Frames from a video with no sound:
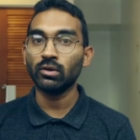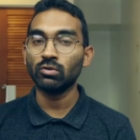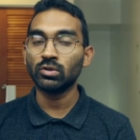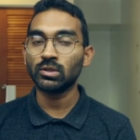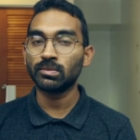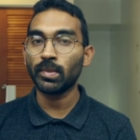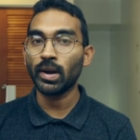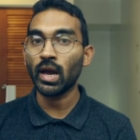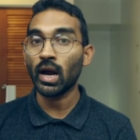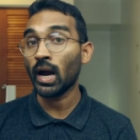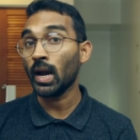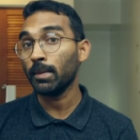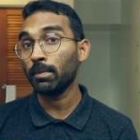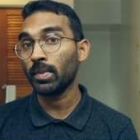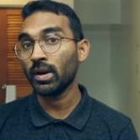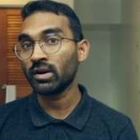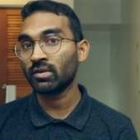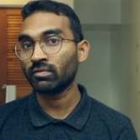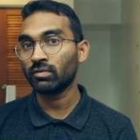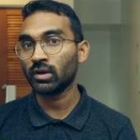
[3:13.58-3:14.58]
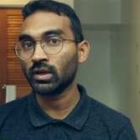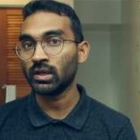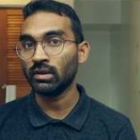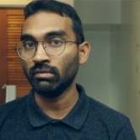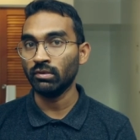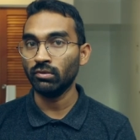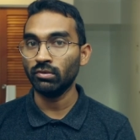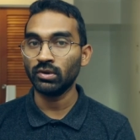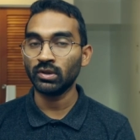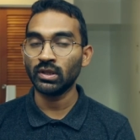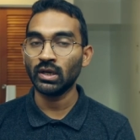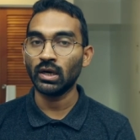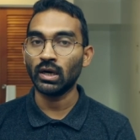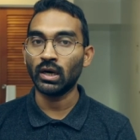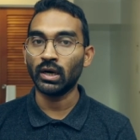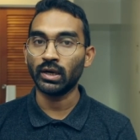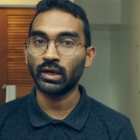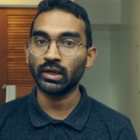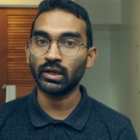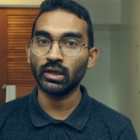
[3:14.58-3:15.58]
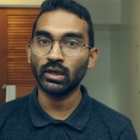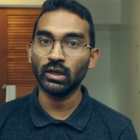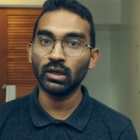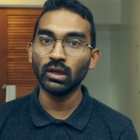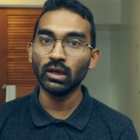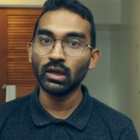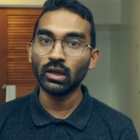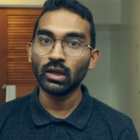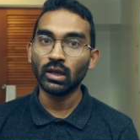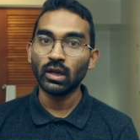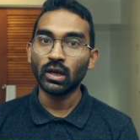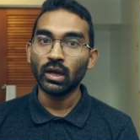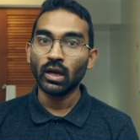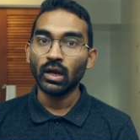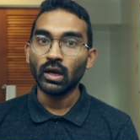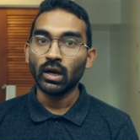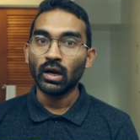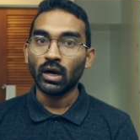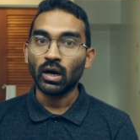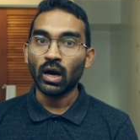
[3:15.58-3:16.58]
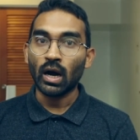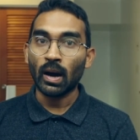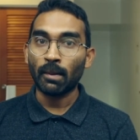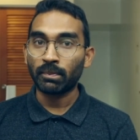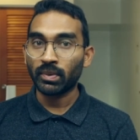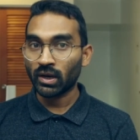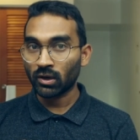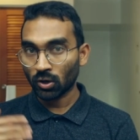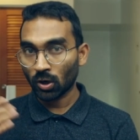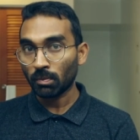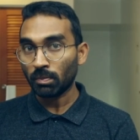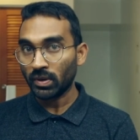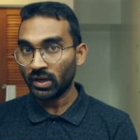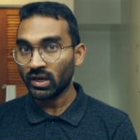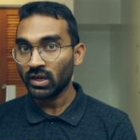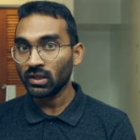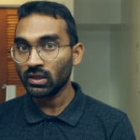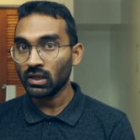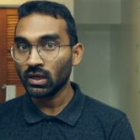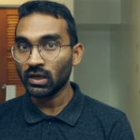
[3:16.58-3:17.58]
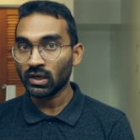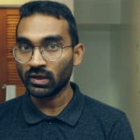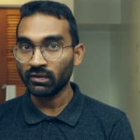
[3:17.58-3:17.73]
use my iPad for reviewing the article. Uh, after completing the